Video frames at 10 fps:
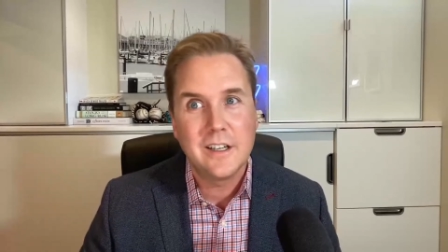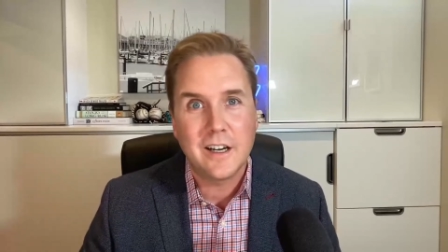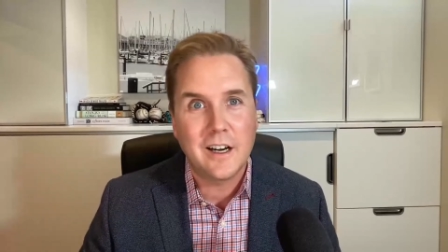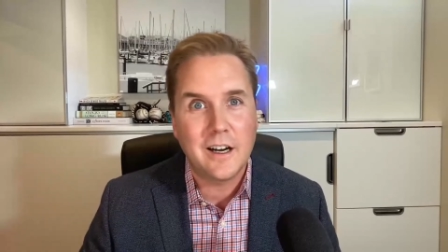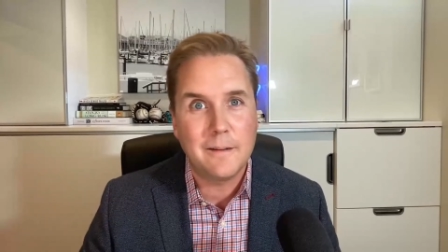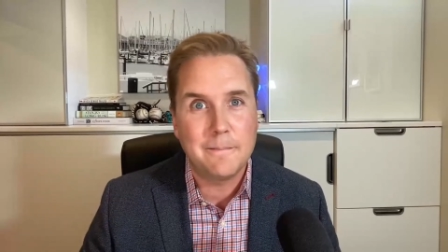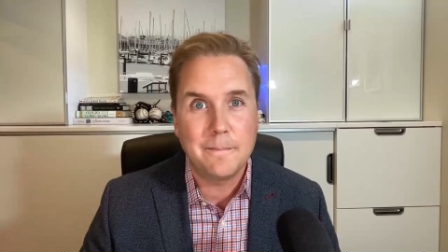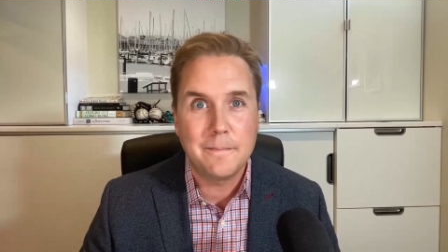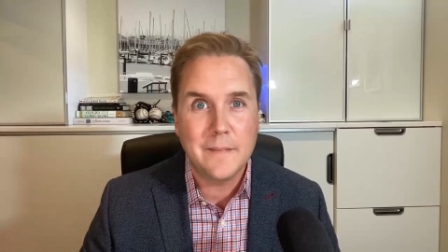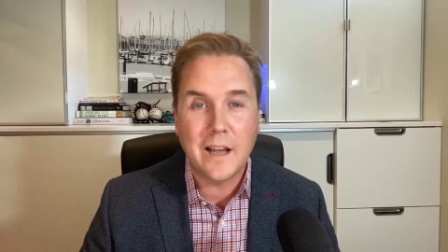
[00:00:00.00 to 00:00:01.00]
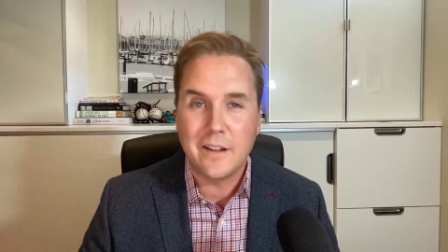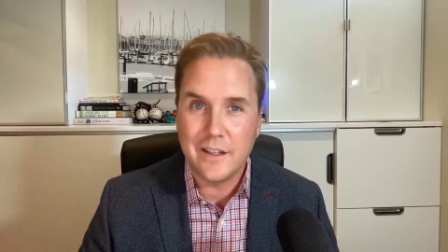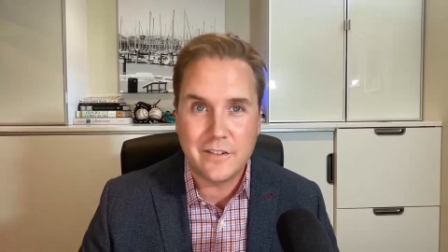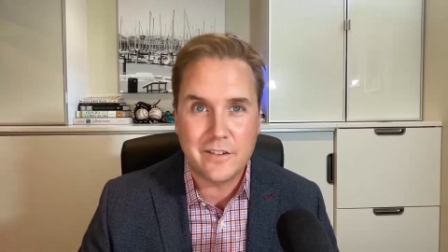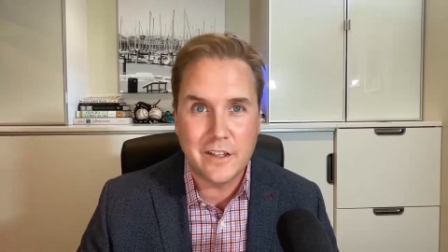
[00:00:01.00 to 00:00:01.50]

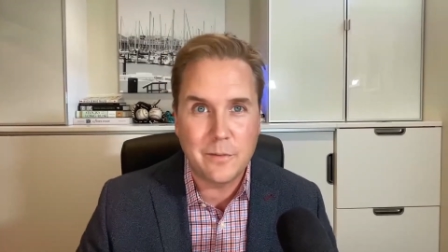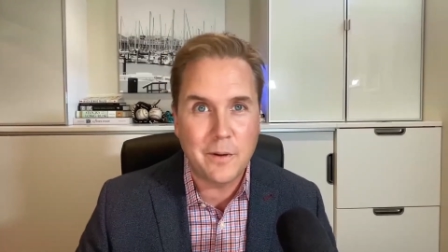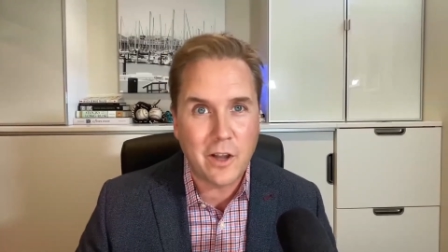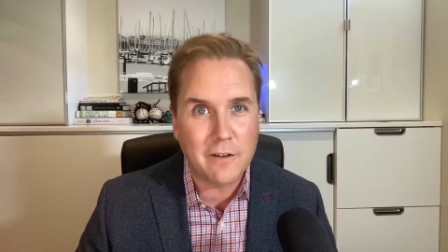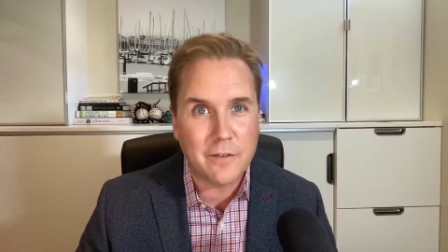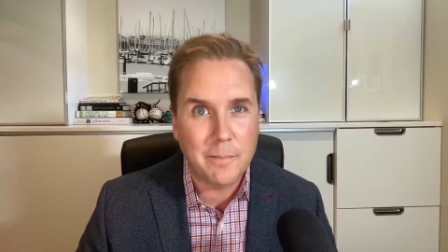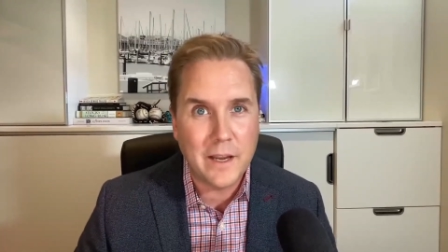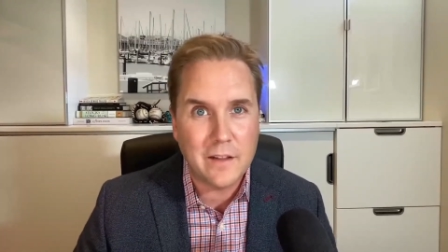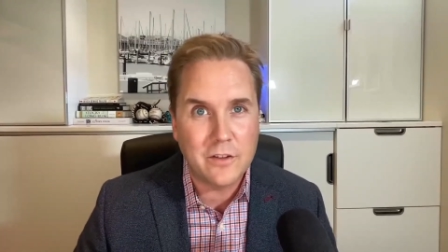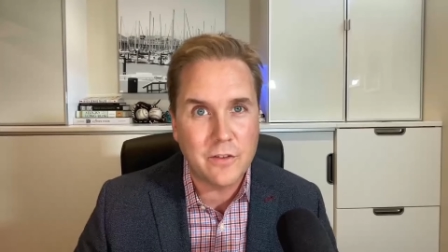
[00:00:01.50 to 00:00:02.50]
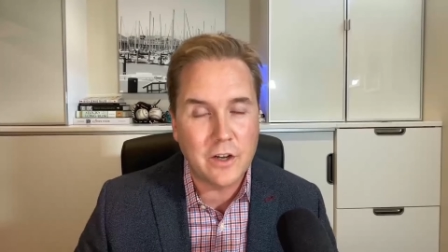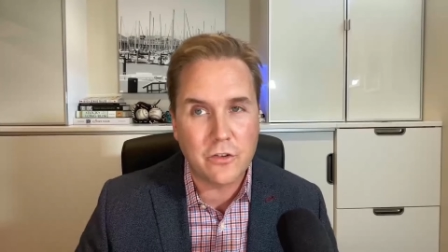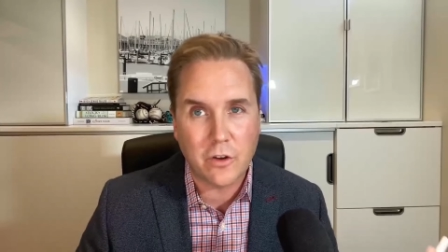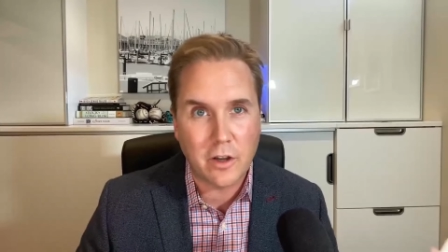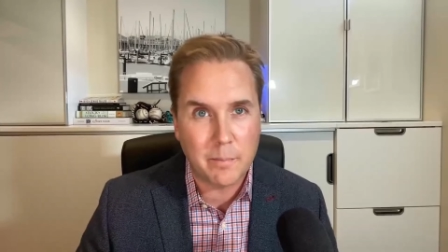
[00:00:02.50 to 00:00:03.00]
It's been a lot of fun making these videos,
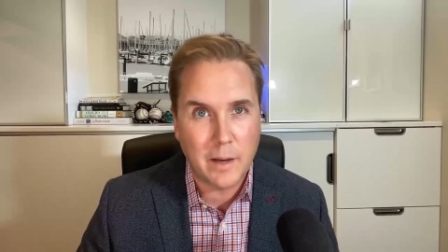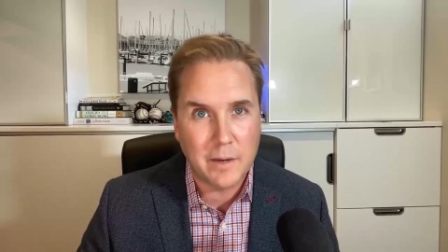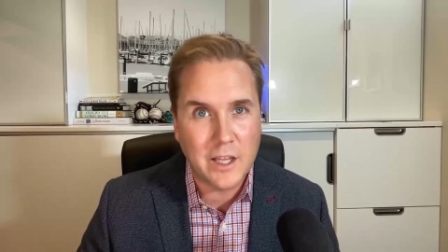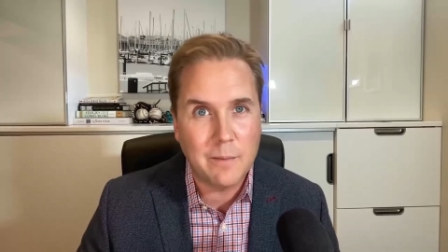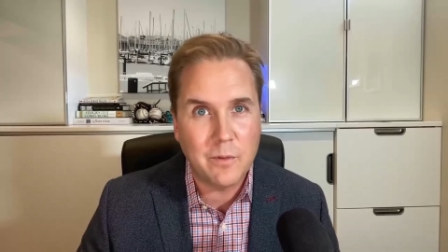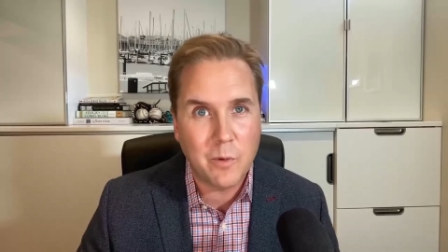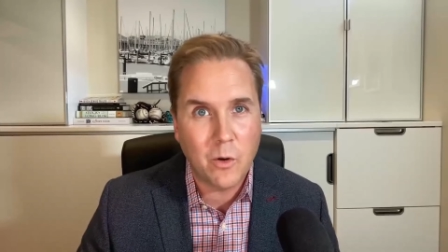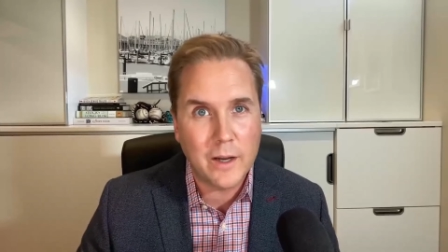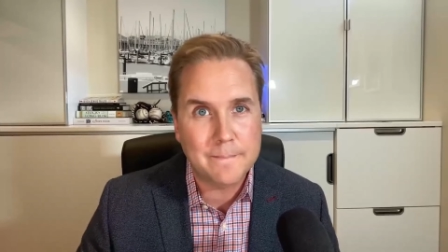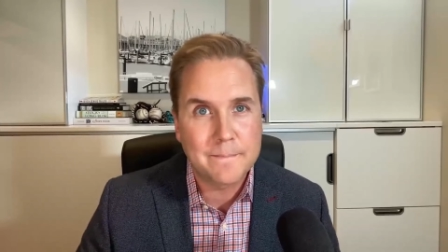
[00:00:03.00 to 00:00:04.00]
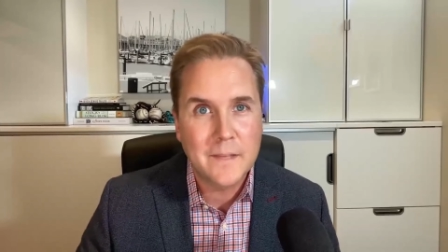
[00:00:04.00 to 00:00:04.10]
so I'm going to keep them going.